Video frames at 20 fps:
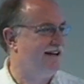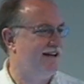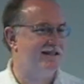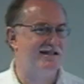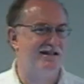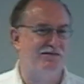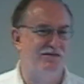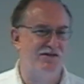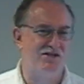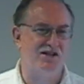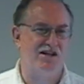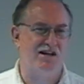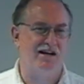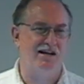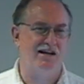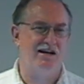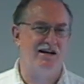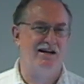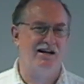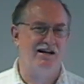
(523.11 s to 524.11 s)

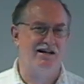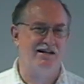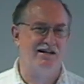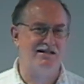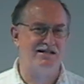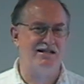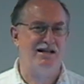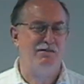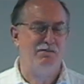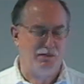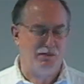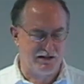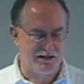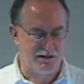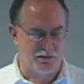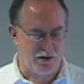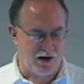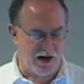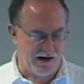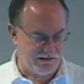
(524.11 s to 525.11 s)
sufficiently uh, sleep
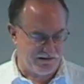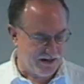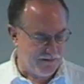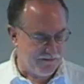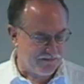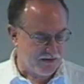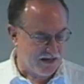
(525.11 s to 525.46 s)
deprived.